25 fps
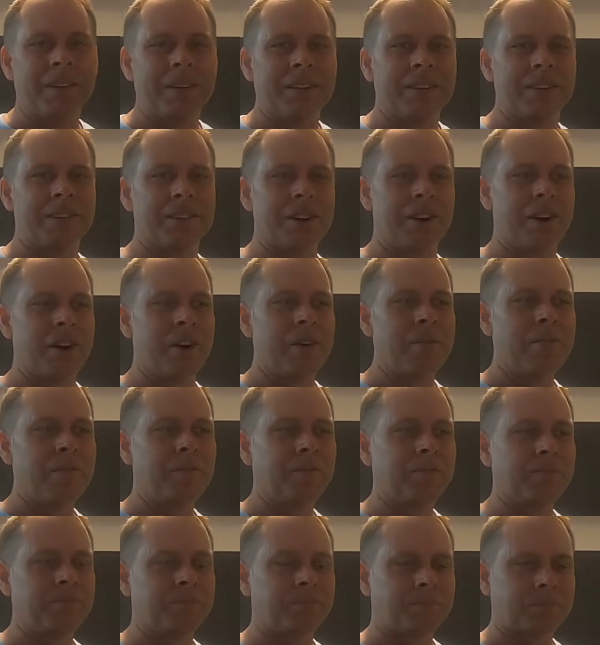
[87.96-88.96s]
so
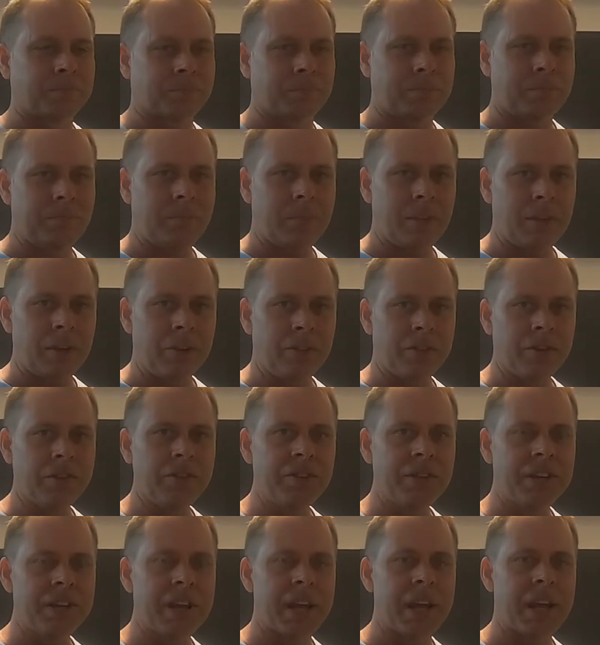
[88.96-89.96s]

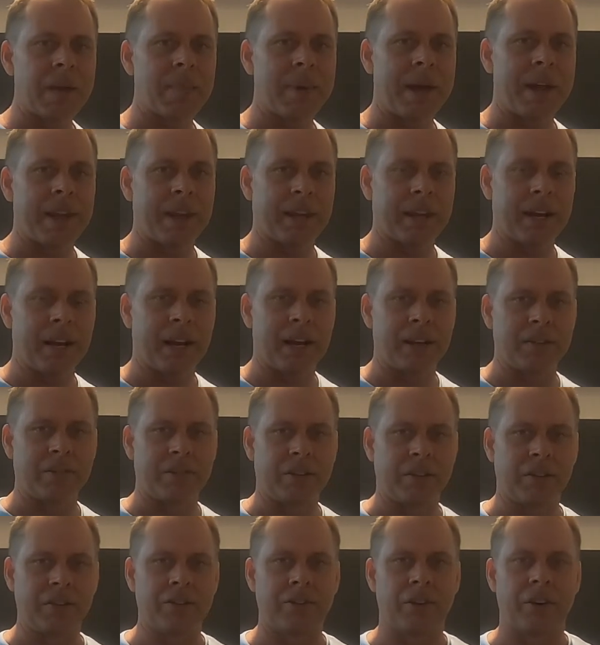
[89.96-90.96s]
just thinking about the
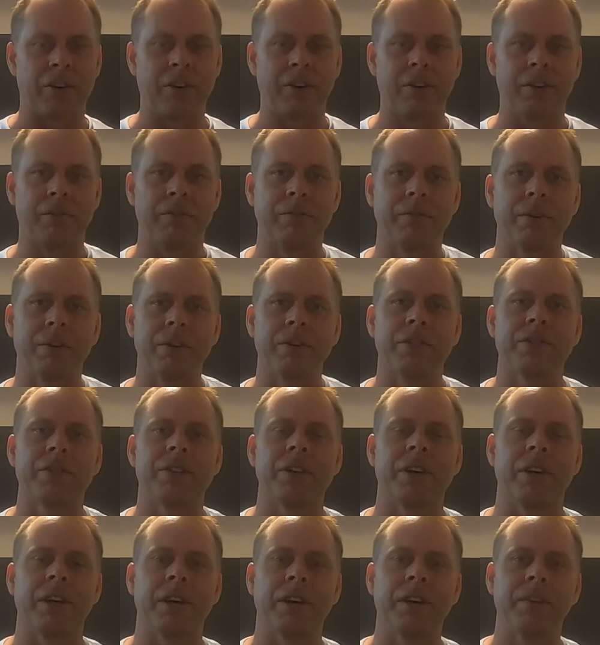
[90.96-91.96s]
casting stroke, the first
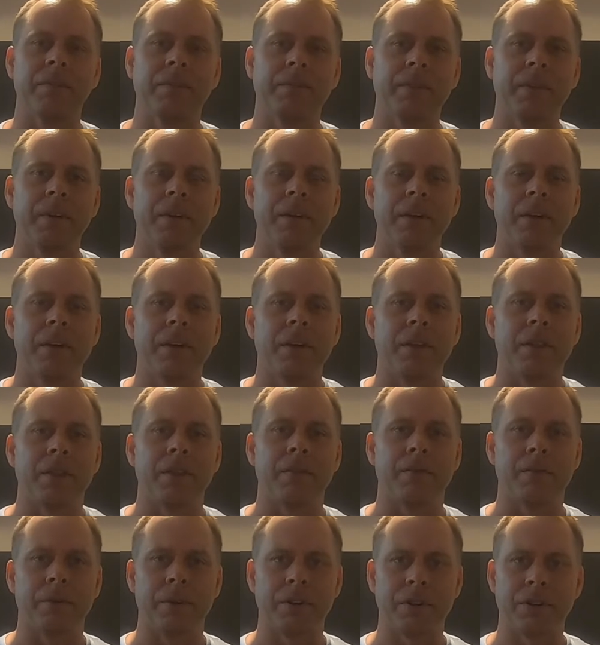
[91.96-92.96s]

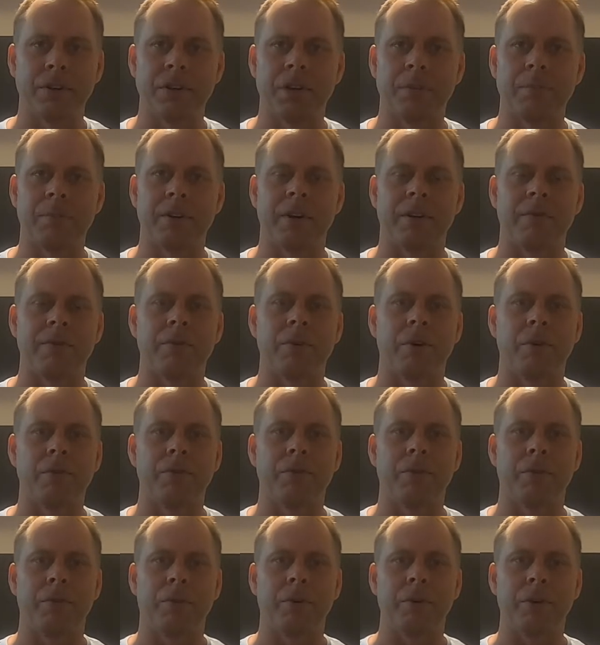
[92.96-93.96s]
tip that I've got
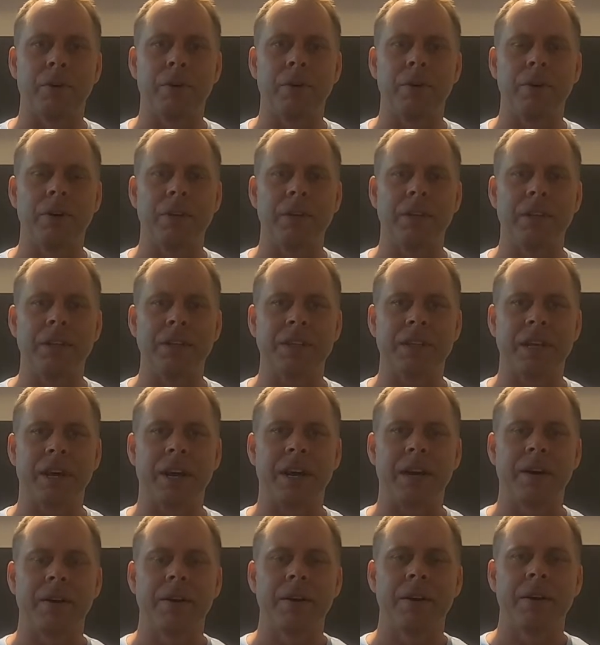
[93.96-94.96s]
for you is
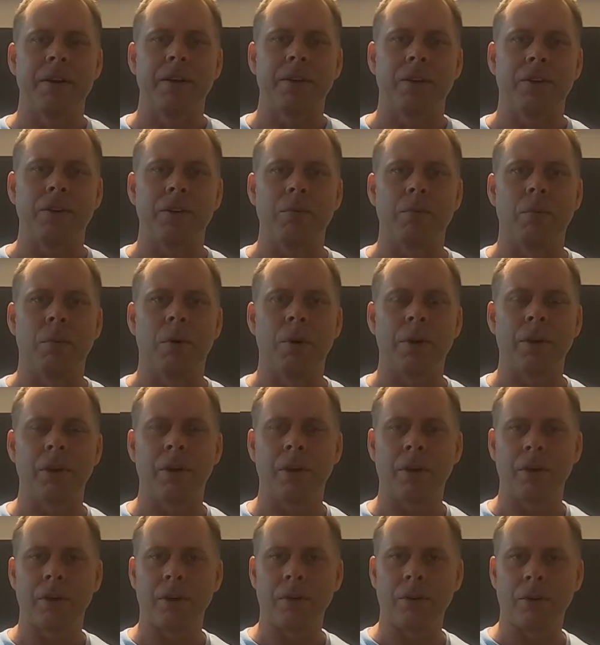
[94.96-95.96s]
that you want
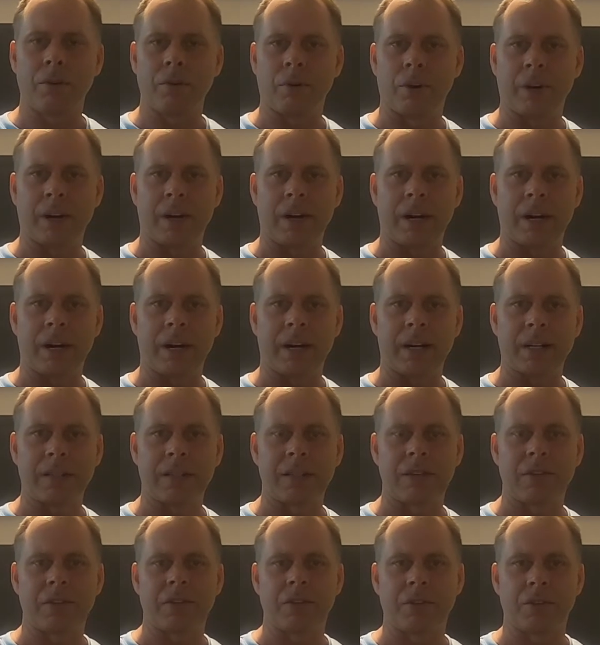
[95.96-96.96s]
your
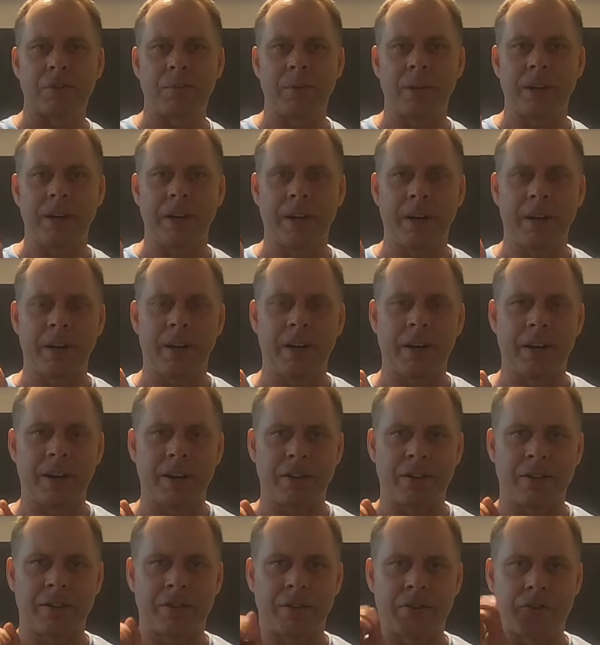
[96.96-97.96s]
cast to be in a
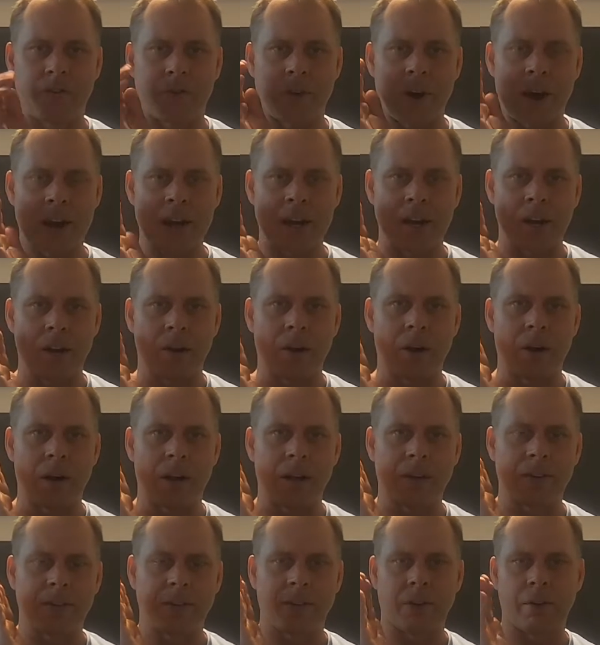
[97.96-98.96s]
straight
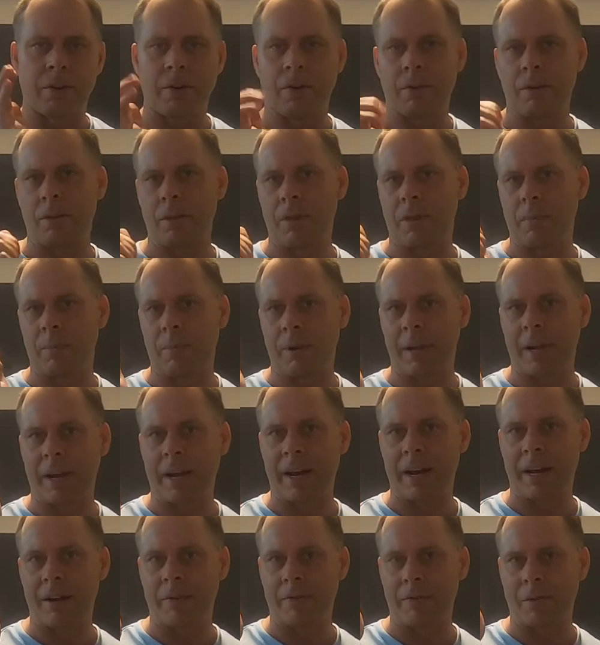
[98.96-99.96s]
line. So the
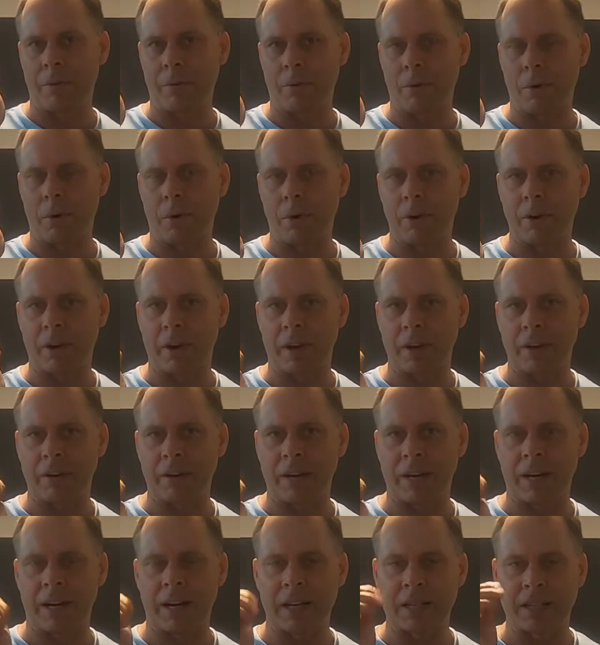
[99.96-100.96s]
plane of the rod and your
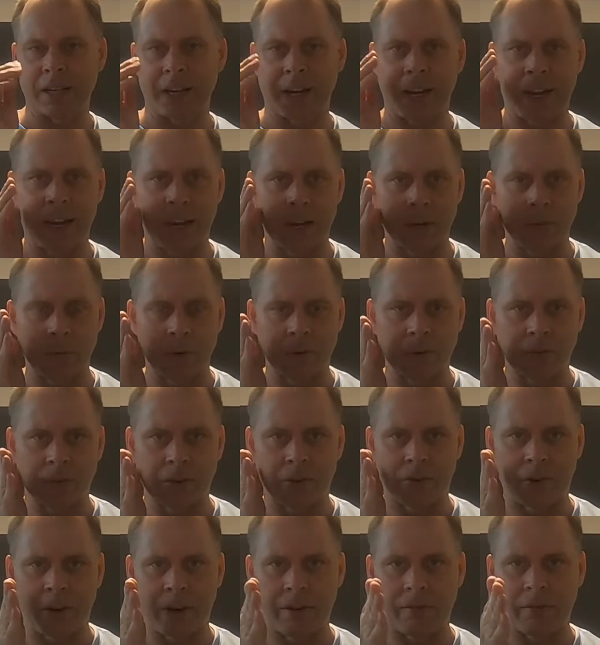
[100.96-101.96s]
casting hand wants to
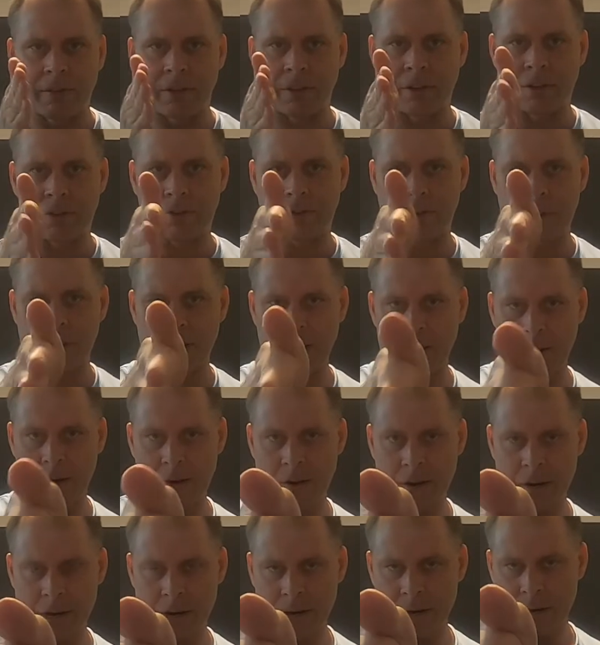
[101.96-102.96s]
travel in a straight
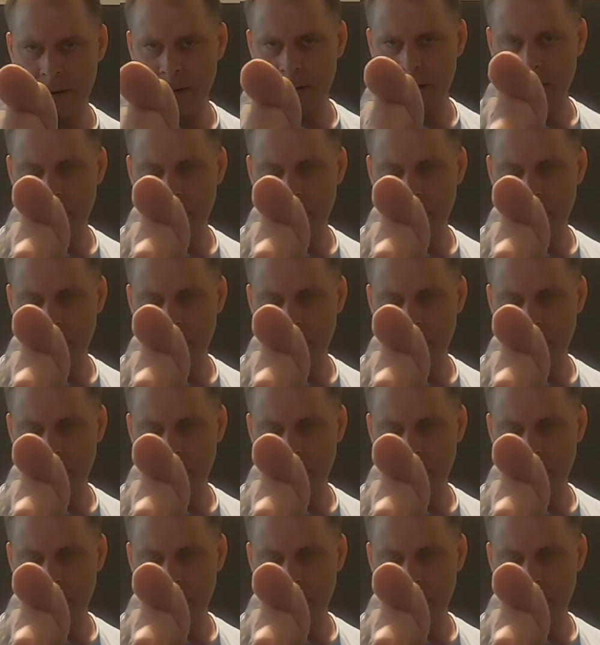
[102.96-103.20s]
line,